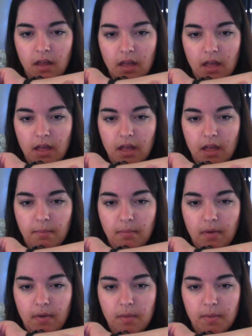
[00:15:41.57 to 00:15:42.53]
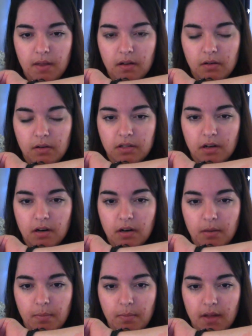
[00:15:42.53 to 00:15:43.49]
It might be a little
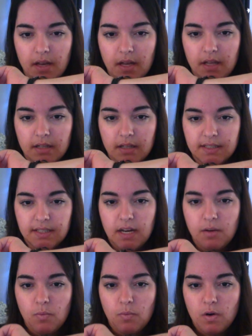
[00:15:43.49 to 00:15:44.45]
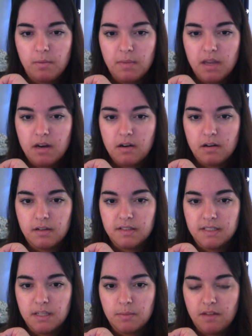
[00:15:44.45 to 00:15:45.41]
dark, but it's getting warm here, as
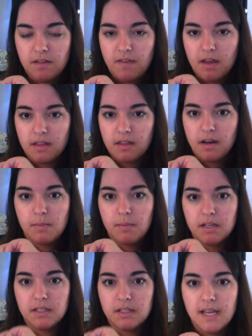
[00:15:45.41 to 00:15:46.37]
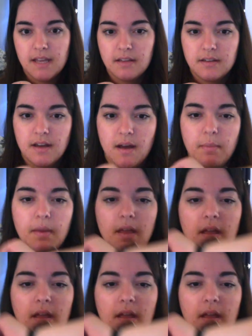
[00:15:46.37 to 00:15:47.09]
seen by the fact that I'm in a tank top.